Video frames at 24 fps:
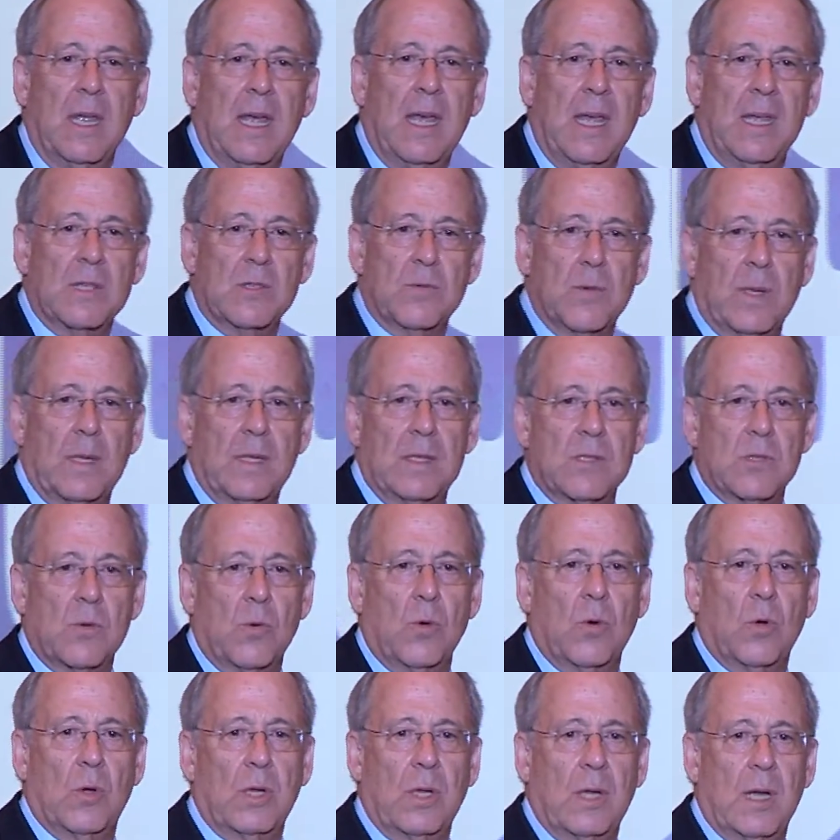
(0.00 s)
as well as
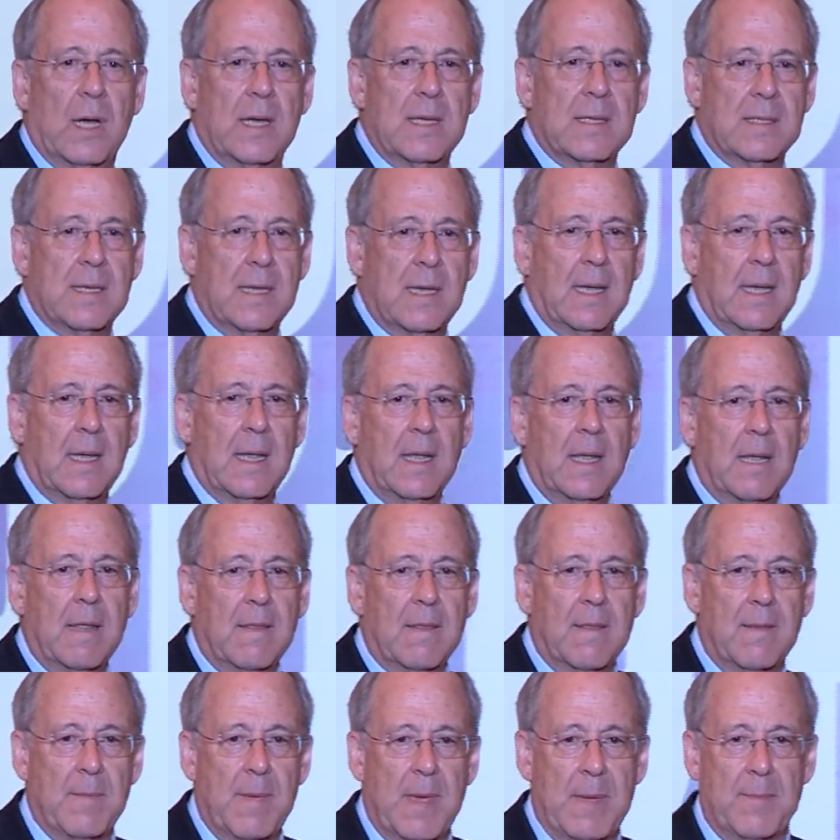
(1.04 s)
organizing
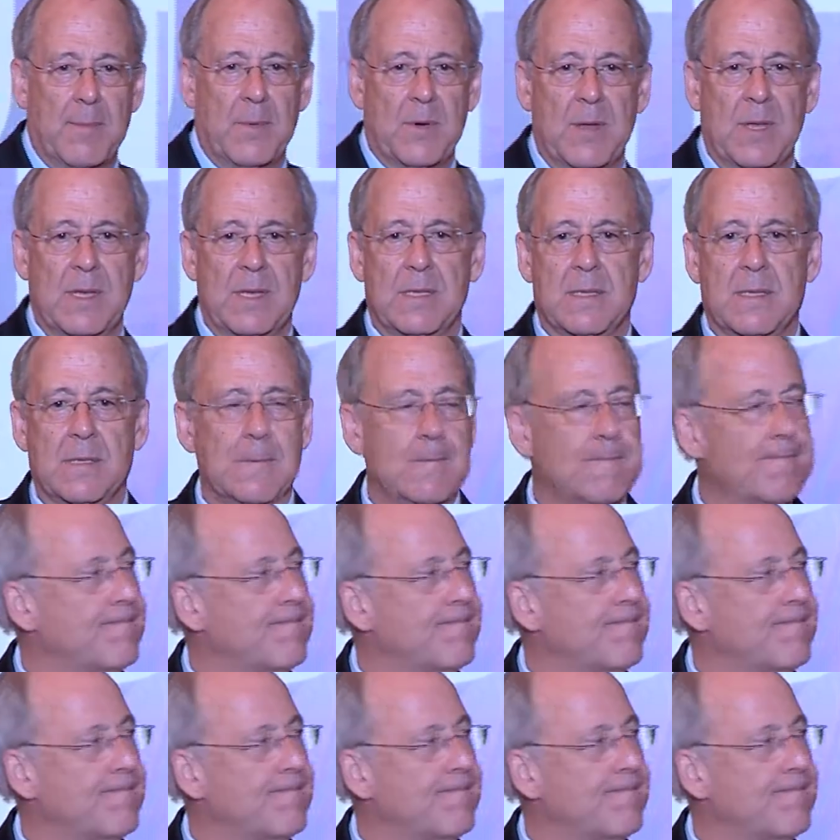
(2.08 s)
the memories.